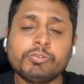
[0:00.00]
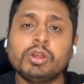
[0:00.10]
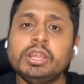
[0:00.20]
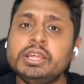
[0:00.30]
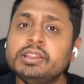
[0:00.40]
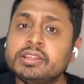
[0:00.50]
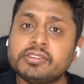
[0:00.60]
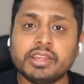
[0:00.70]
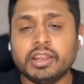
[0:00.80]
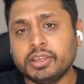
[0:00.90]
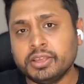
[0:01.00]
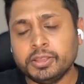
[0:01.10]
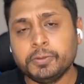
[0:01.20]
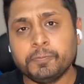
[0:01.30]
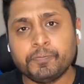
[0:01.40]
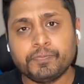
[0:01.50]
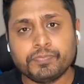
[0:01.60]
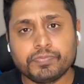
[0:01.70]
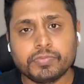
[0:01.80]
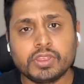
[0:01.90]
falling in this category.
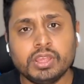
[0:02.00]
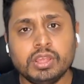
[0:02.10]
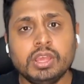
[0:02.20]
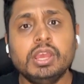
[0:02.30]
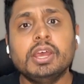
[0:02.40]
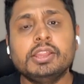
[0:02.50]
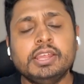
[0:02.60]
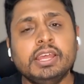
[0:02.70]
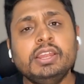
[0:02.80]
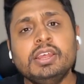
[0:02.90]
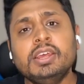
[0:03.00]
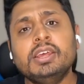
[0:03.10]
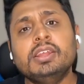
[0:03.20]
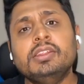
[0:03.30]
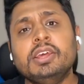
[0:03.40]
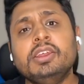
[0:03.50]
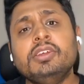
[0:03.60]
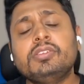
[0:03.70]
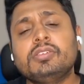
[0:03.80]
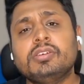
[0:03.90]
Then there
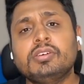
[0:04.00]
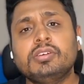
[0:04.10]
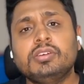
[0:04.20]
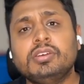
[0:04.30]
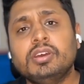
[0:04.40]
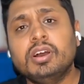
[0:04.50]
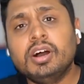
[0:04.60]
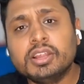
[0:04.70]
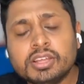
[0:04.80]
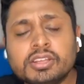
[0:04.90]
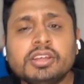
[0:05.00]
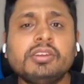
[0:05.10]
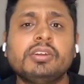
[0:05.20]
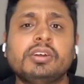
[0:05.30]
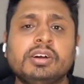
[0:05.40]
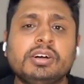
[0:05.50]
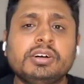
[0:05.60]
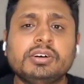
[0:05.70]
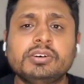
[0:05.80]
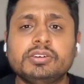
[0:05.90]
is another
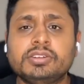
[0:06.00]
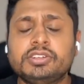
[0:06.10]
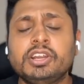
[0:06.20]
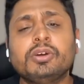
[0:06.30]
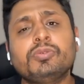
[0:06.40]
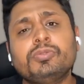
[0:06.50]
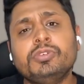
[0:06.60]
set of